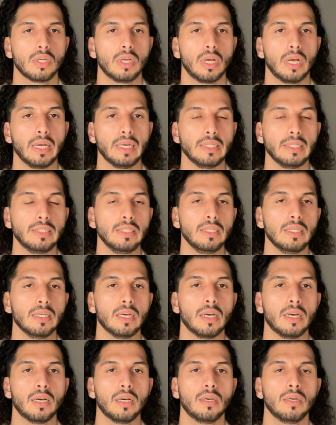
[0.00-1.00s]

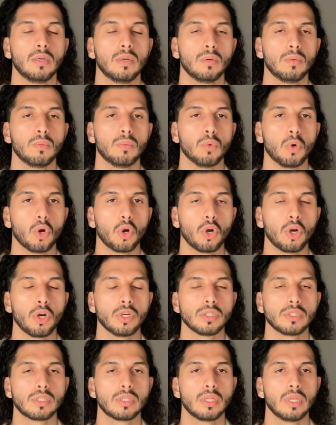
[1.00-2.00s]
idea,
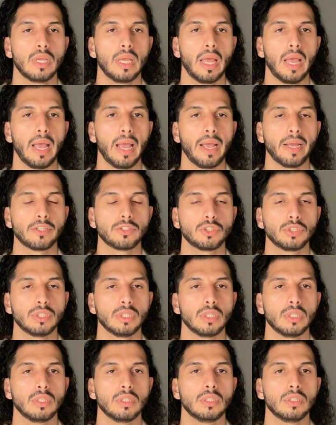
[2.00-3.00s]
word,
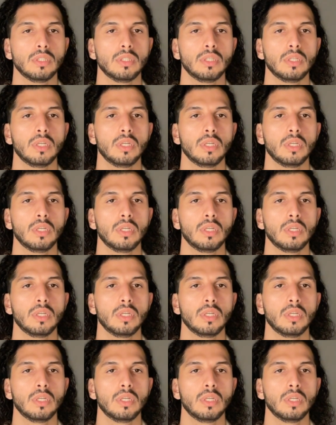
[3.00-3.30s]
action,